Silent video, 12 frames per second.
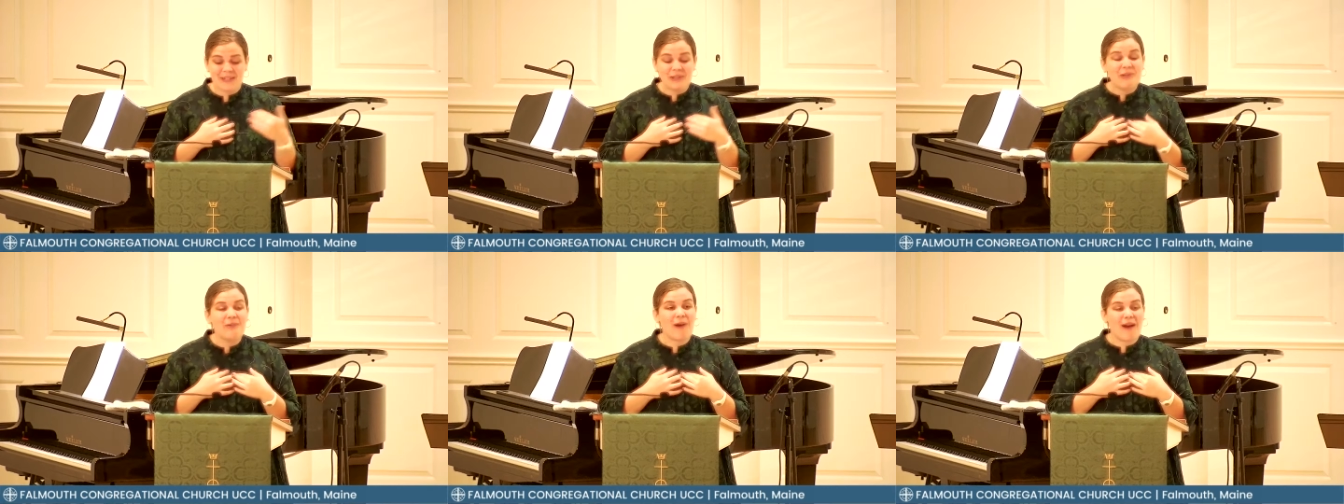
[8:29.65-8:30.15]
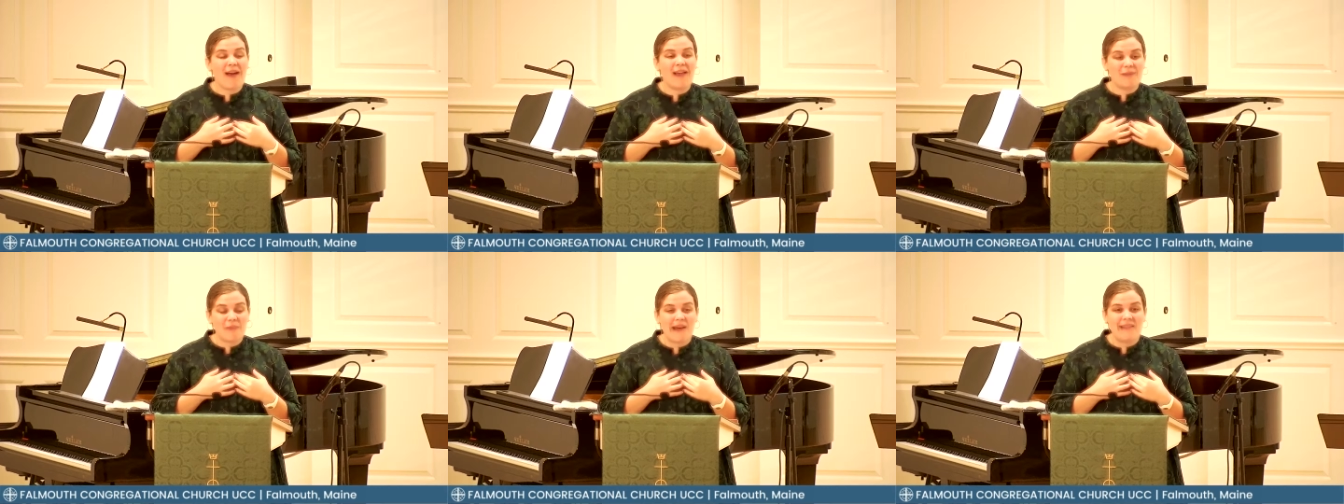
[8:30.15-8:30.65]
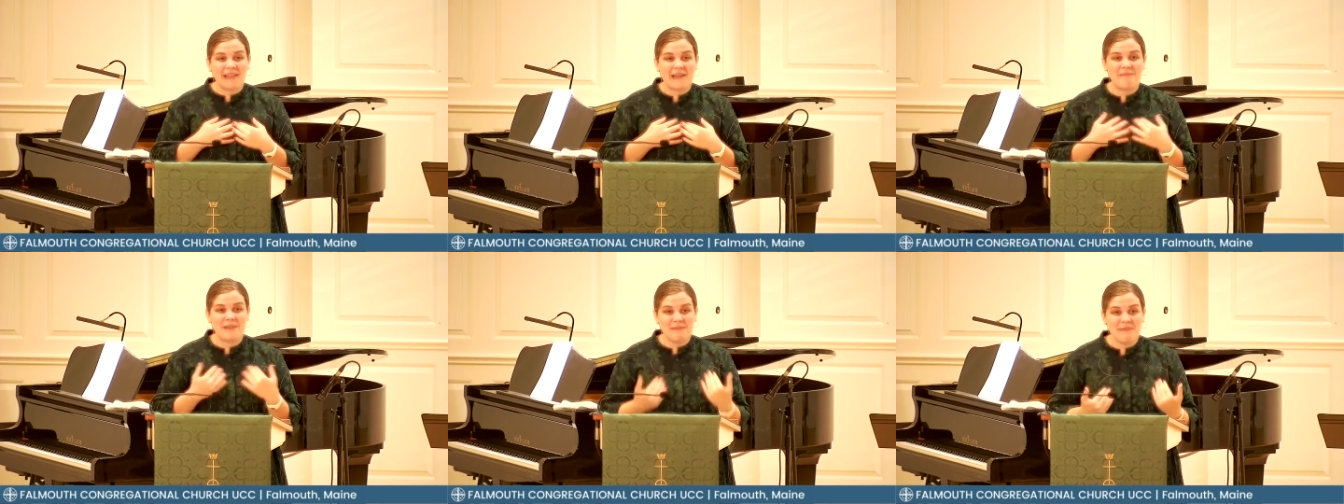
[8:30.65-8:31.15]
you all
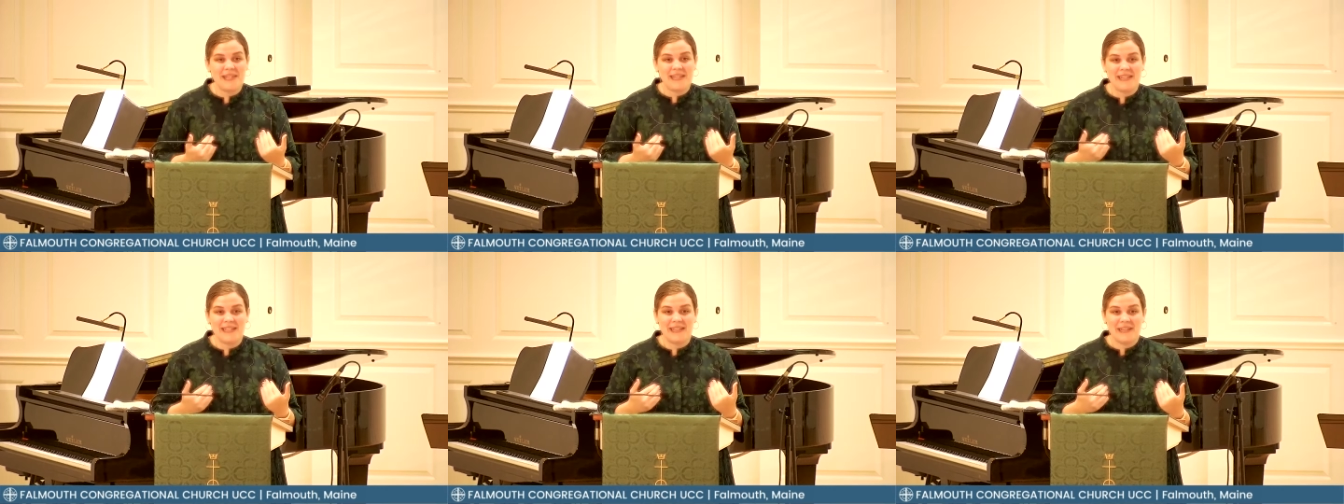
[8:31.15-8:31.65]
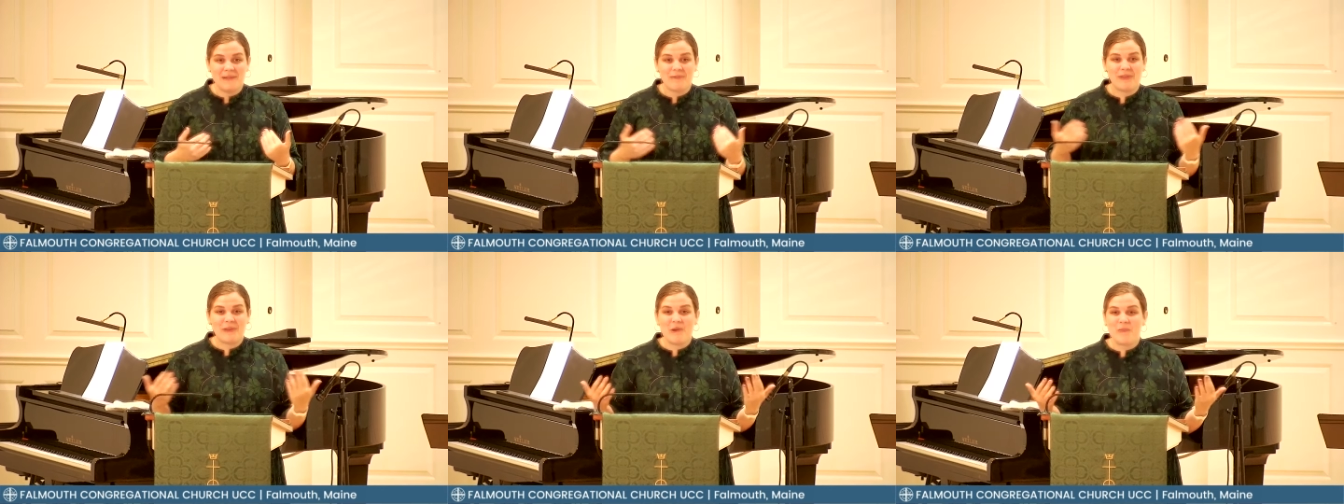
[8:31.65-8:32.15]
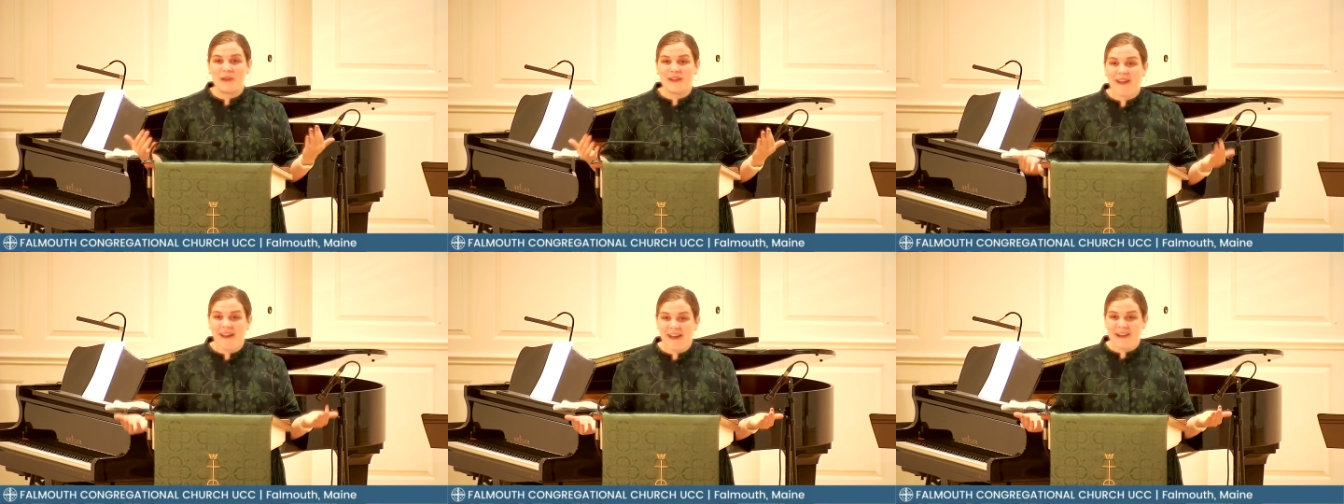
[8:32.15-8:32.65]
welcomed me with open
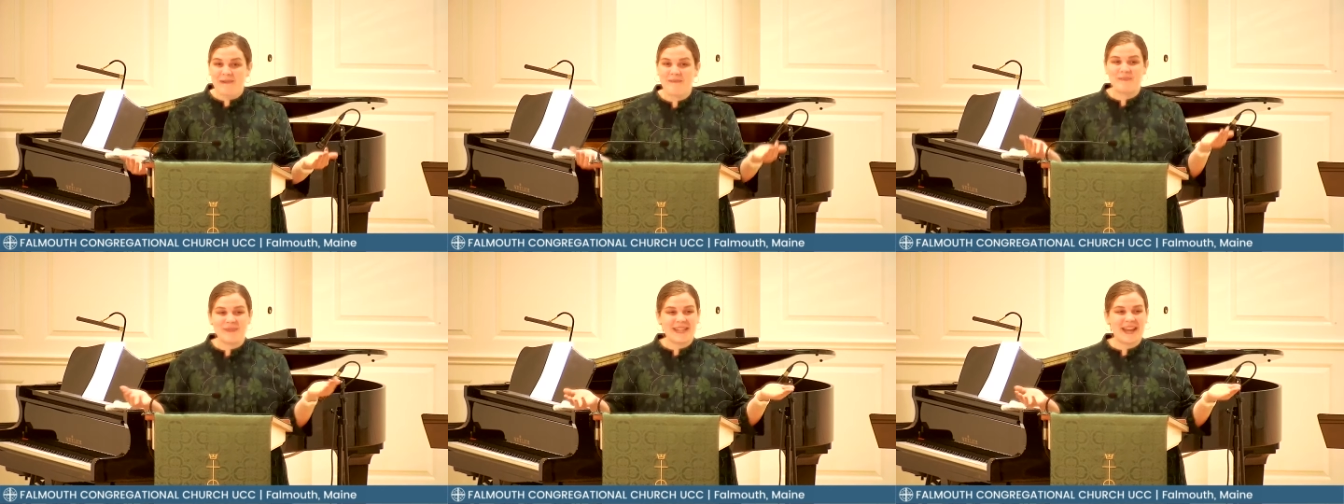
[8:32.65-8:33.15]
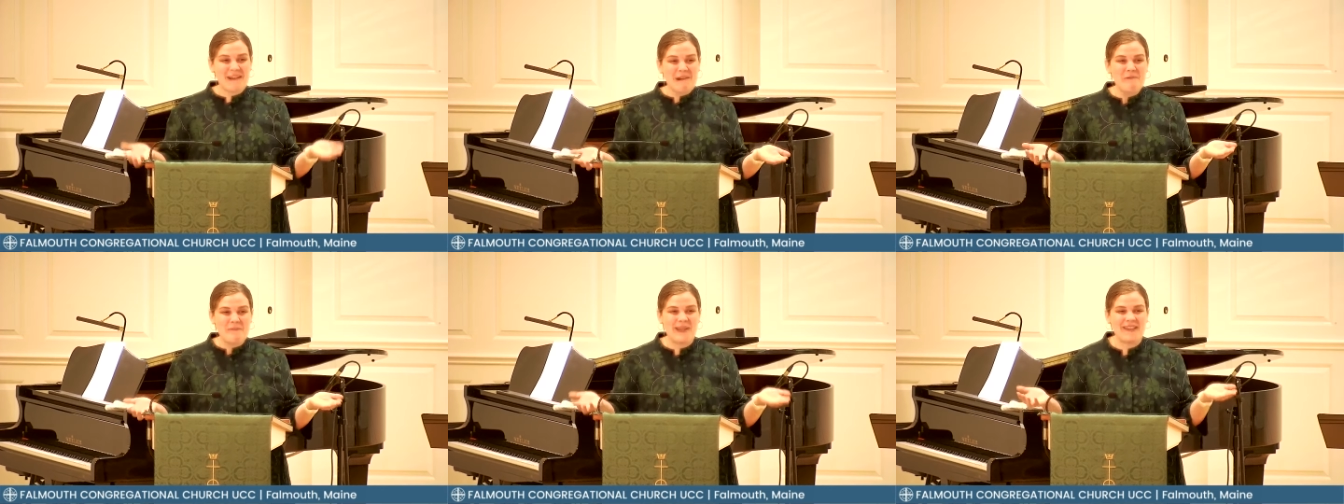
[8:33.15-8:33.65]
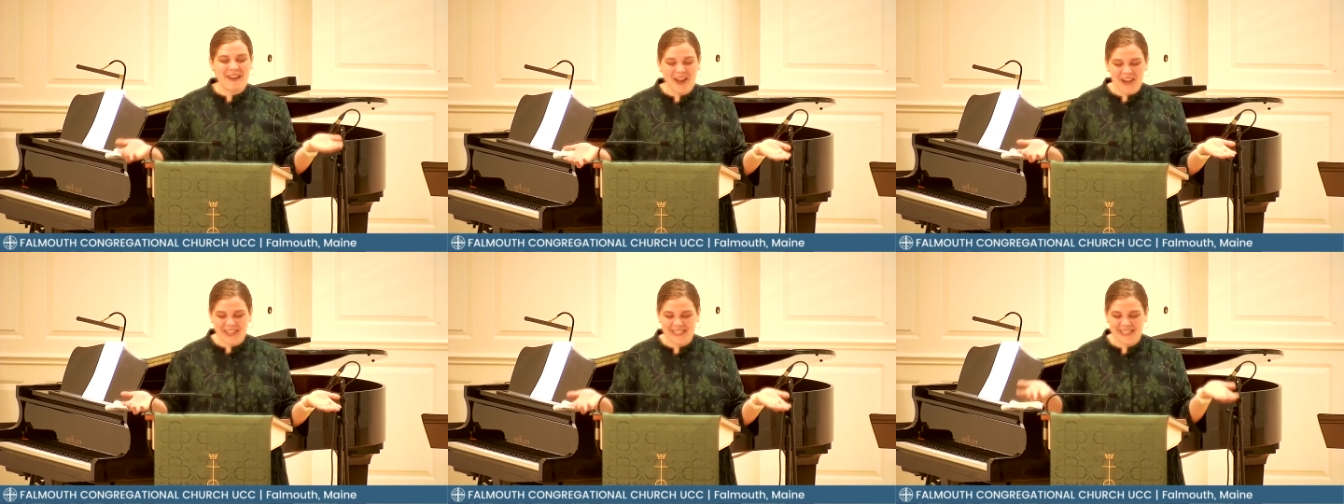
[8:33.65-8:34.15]
arms and open
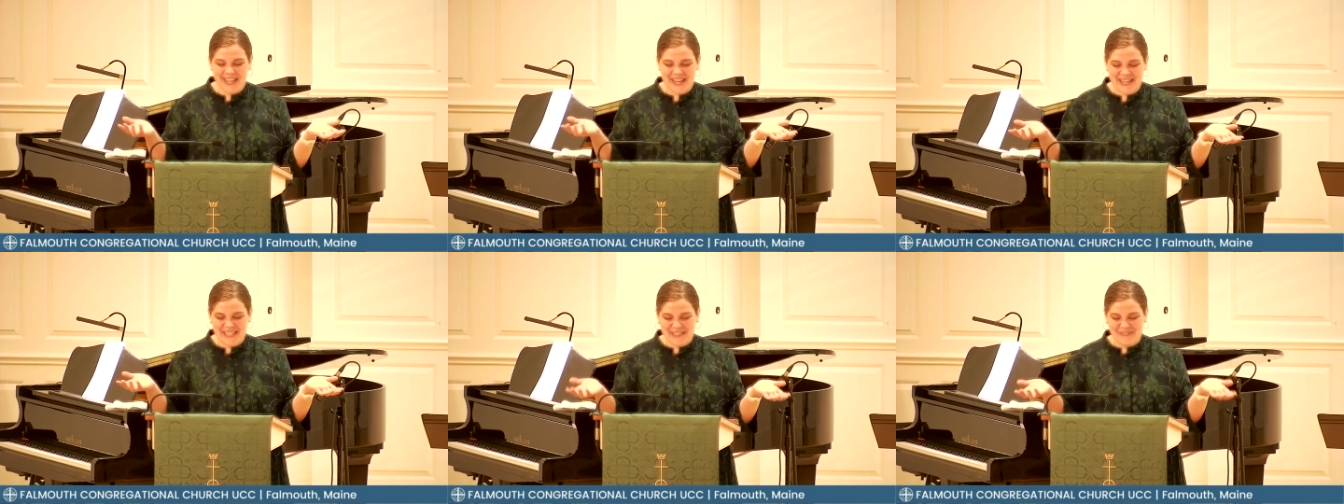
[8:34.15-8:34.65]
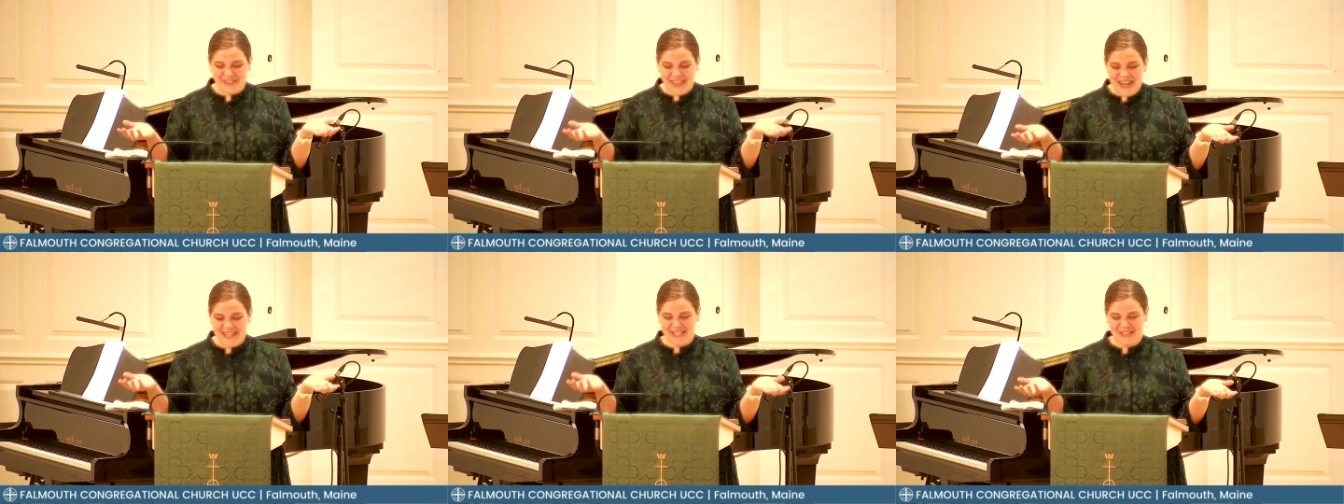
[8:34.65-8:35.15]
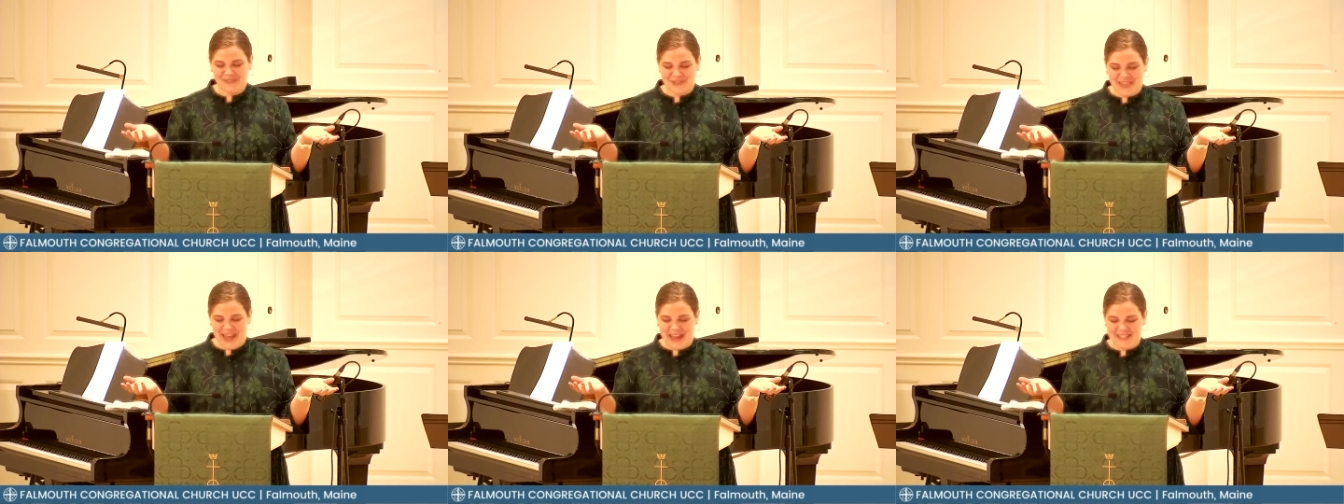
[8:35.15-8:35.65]
hearts, and I give thanks for
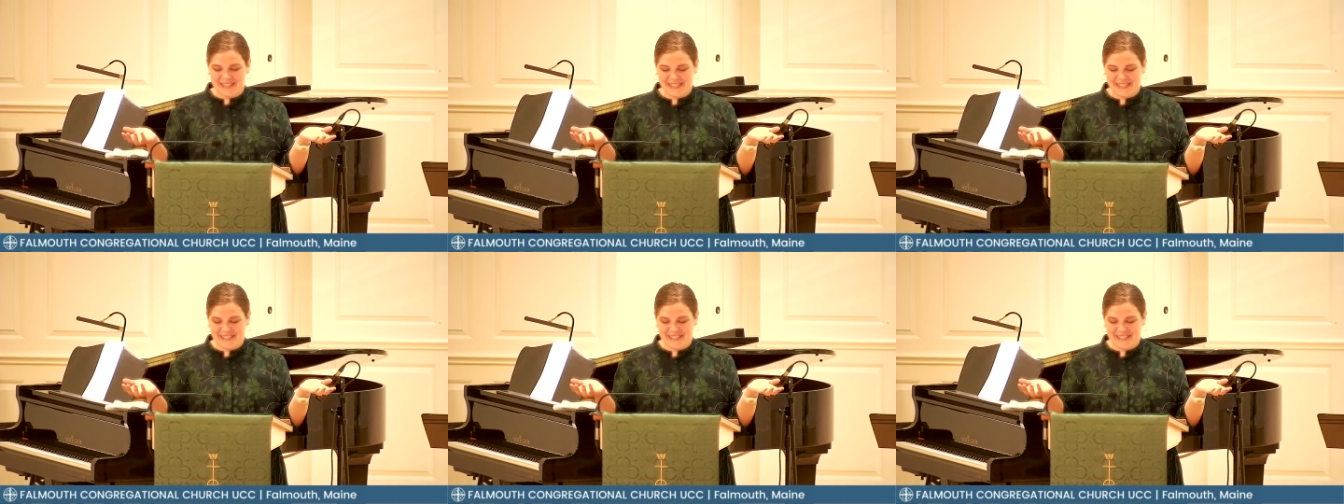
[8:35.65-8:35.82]
that.